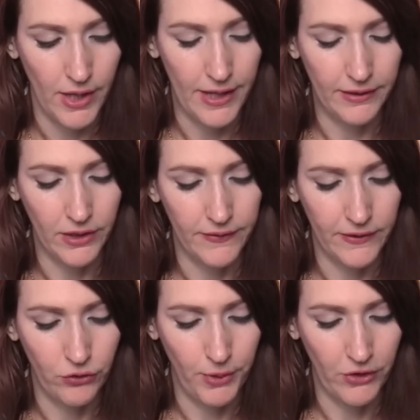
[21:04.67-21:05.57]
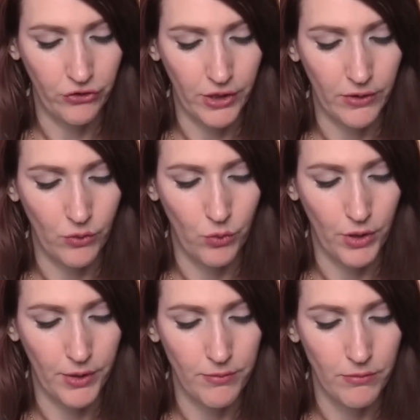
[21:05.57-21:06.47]
ending a situation,
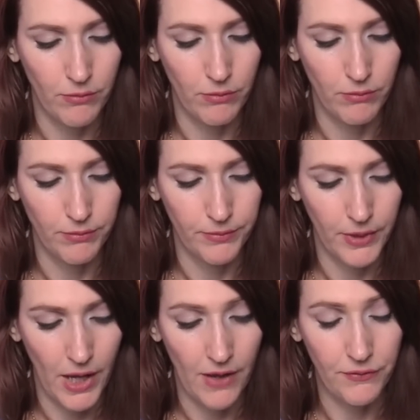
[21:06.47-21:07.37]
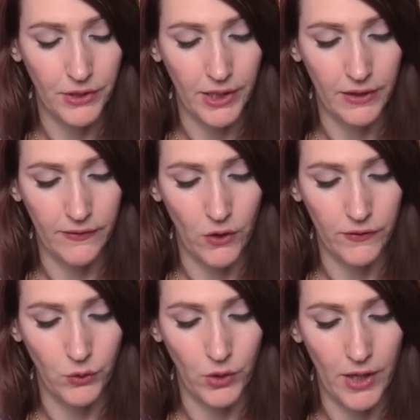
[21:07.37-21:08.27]
or I feel like it's
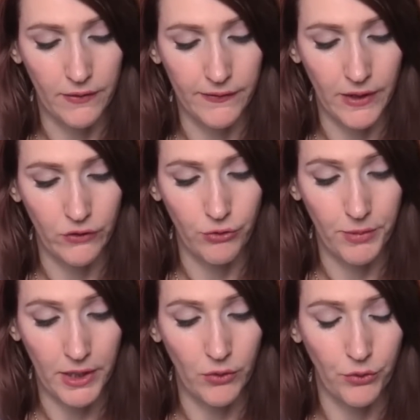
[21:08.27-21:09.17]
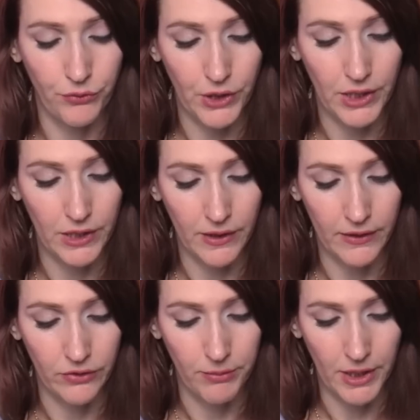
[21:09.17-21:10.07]
also kind of saying to me, or feeling
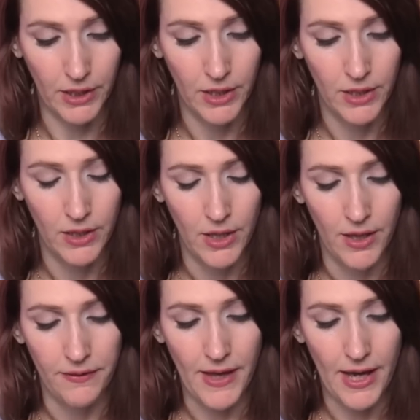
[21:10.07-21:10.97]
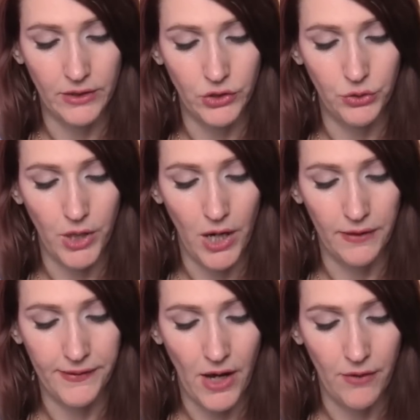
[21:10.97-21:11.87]
like to me, that you
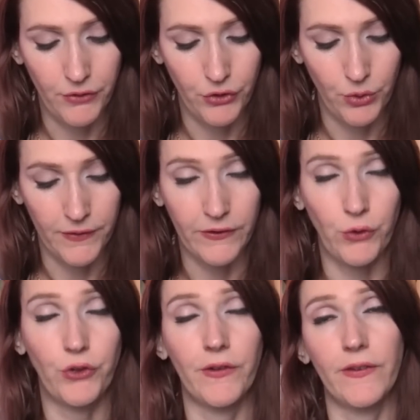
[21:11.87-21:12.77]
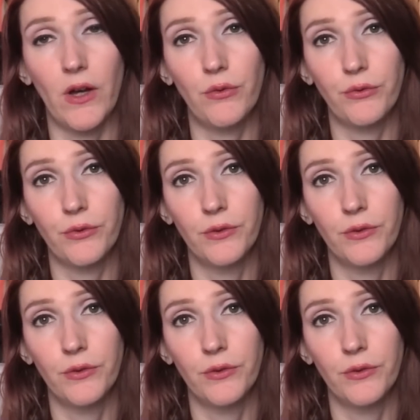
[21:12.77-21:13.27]
guys have to assert yourself